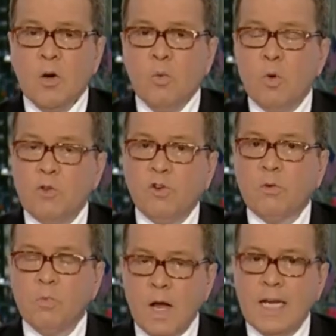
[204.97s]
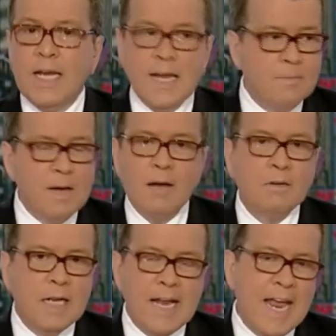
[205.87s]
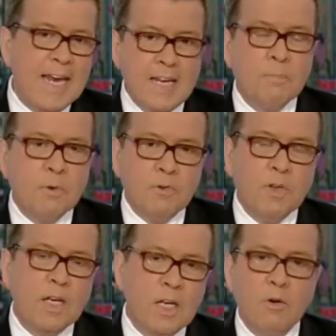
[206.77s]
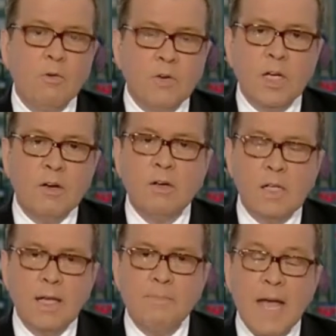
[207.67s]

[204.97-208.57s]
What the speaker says: which are running at about an 80% year-over-year clip.